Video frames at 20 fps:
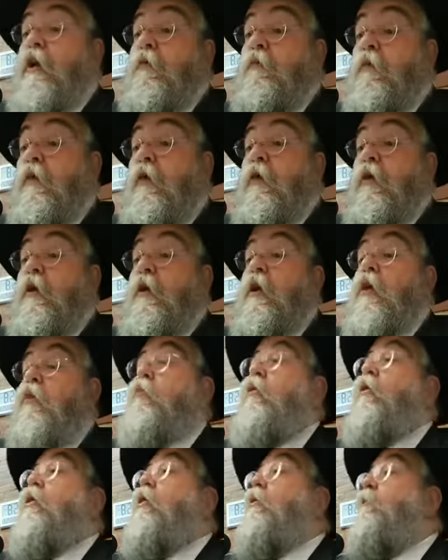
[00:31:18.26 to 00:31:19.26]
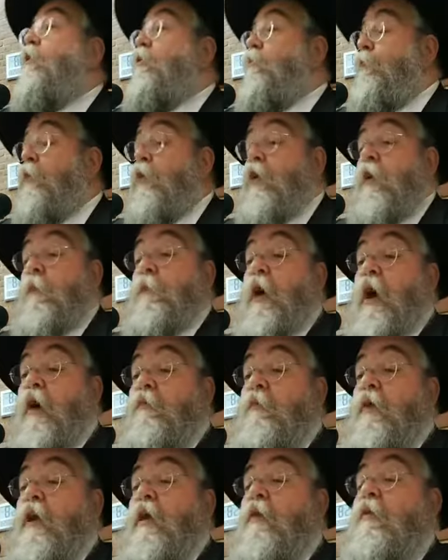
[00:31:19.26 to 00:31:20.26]
not by Goyim,
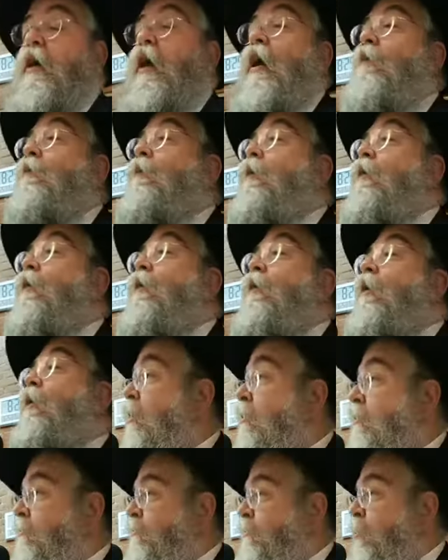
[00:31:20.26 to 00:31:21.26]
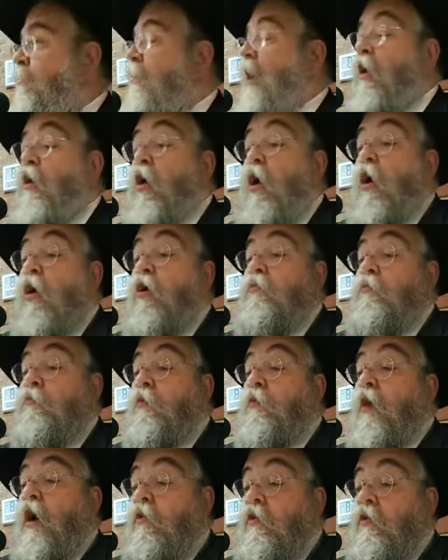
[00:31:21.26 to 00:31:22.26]
was put upon me among,
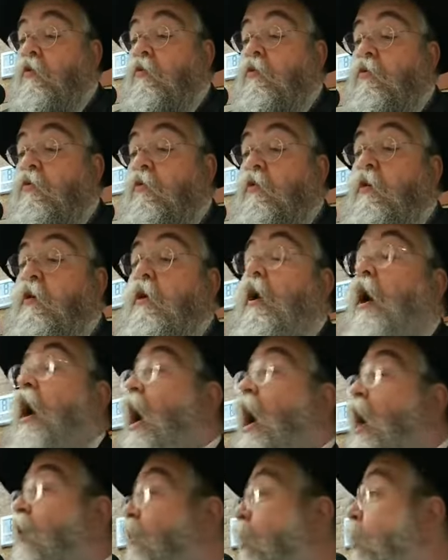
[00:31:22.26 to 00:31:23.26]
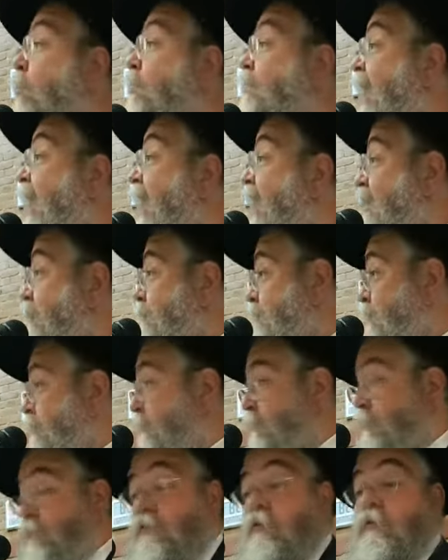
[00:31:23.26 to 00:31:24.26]
from our own brothers, our
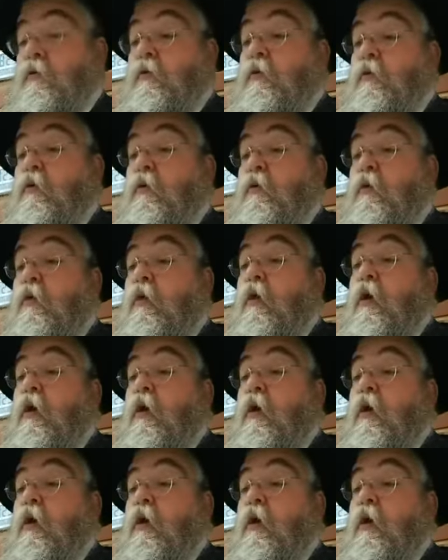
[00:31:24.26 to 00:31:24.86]
own enemies.